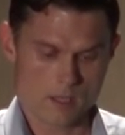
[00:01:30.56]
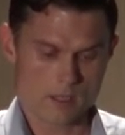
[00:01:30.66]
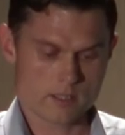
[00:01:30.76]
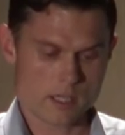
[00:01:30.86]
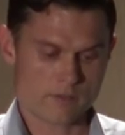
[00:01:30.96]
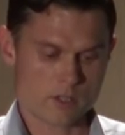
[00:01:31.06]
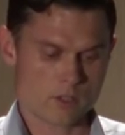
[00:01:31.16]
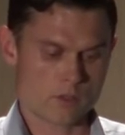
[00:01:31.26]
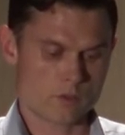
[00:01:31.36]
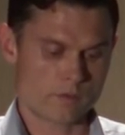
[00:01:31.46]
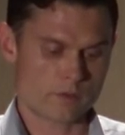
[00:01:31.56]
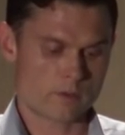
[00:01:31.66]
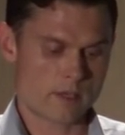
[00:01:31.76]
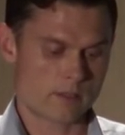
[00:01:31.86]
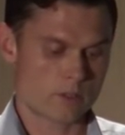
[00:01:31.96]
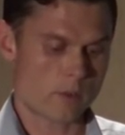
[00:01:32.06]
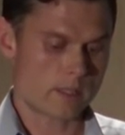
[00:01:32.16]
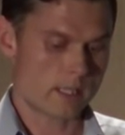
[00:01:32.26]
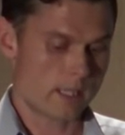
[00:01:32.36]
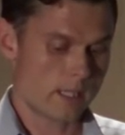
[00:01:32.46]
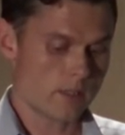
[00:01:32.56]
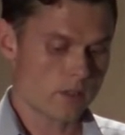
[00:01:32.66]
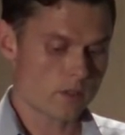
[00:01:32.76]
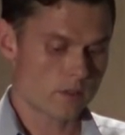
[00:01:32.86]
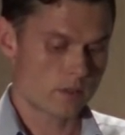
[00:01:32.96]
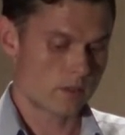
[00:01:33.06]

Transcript: This definition stood for around 20 years.